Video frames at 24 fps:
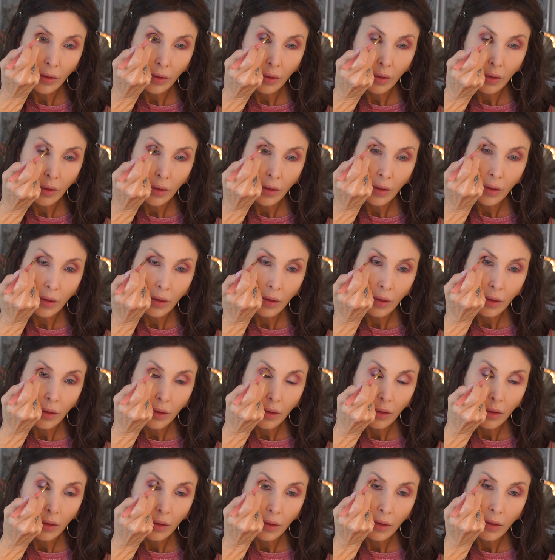
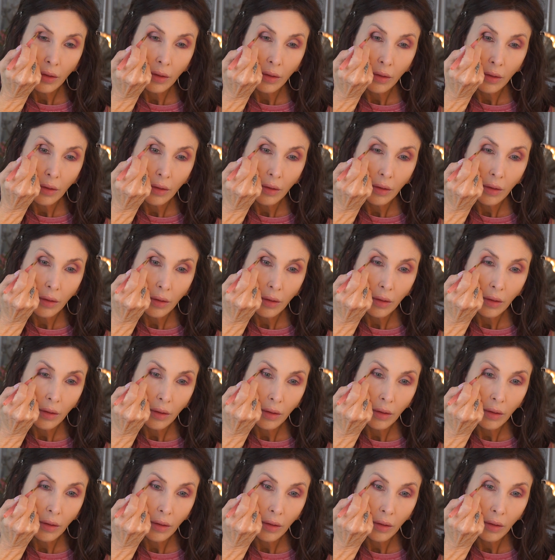
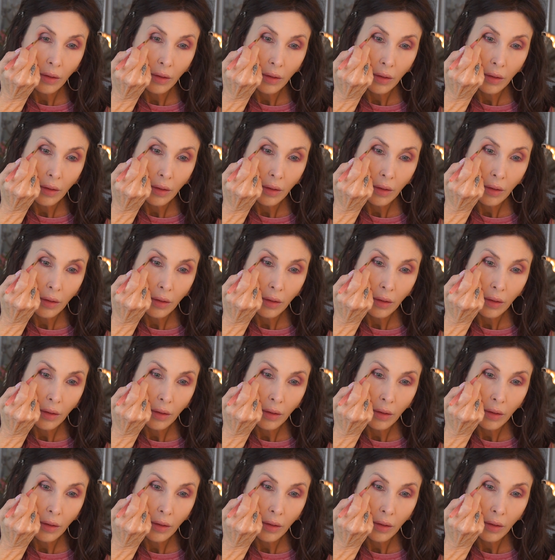Nobody speaks.